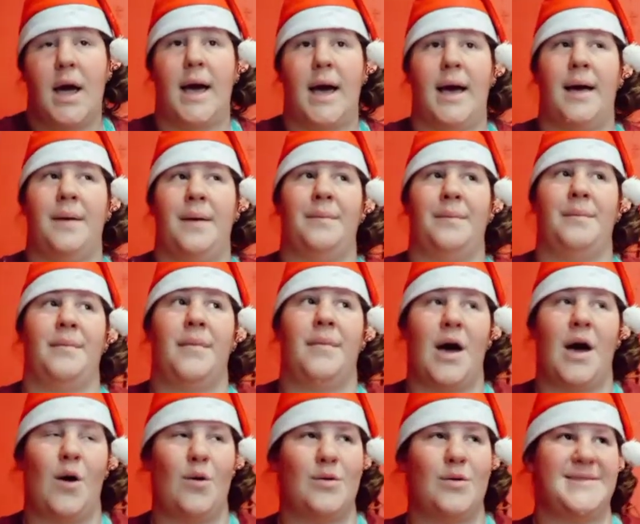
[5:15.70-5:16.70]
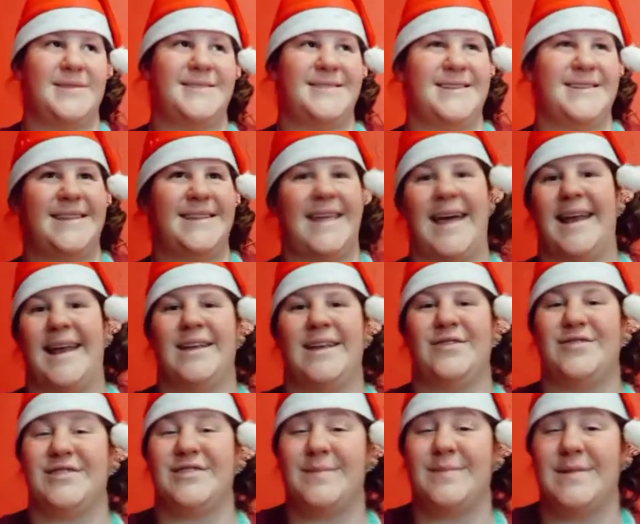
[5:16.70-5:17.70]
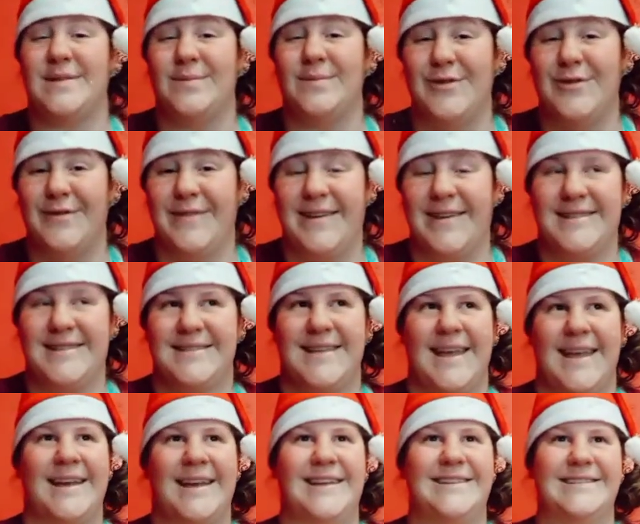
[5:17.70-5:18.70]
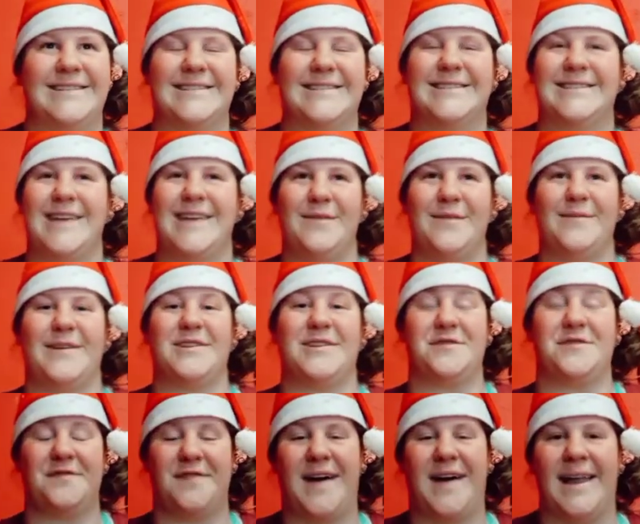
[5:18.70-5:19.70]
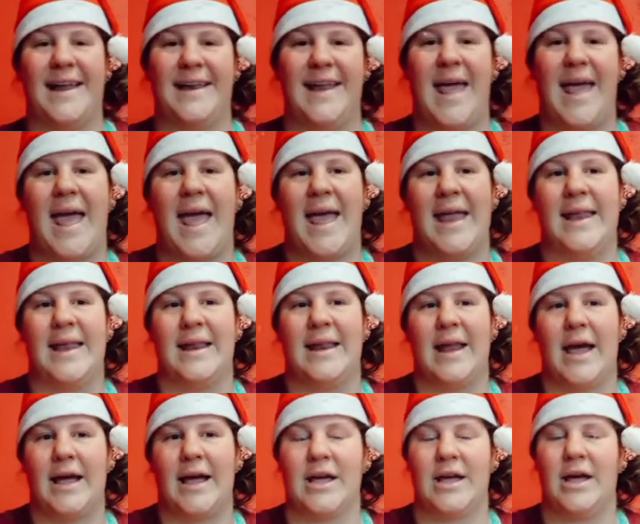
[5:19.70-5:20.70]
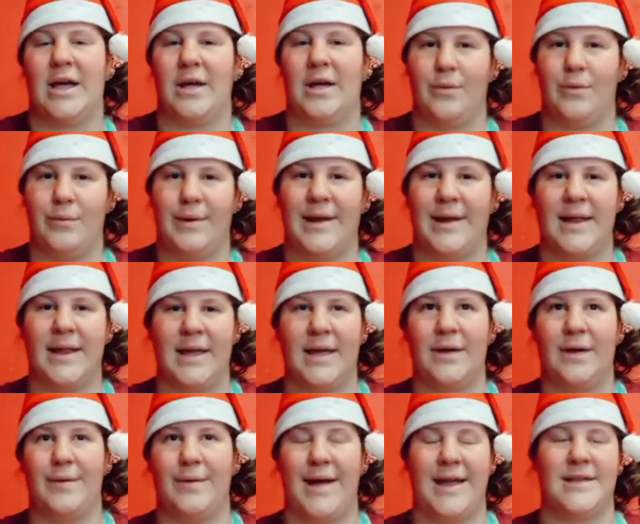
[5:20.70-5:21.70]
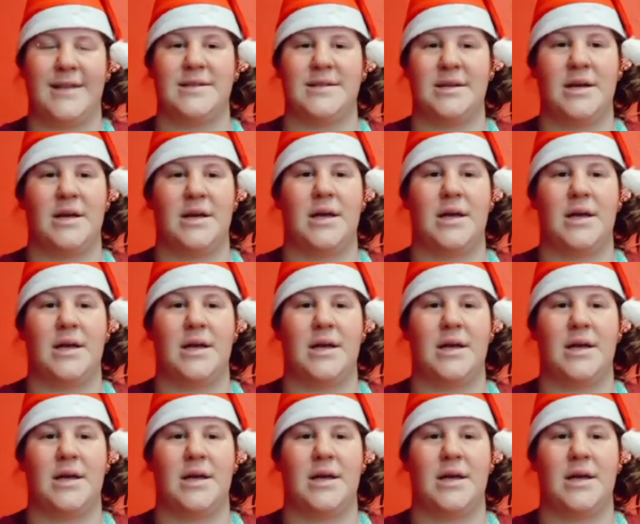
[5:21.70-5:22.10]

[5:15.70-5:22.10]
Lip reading: I always see that in Christmas movies, and it looks so much fun and like a really great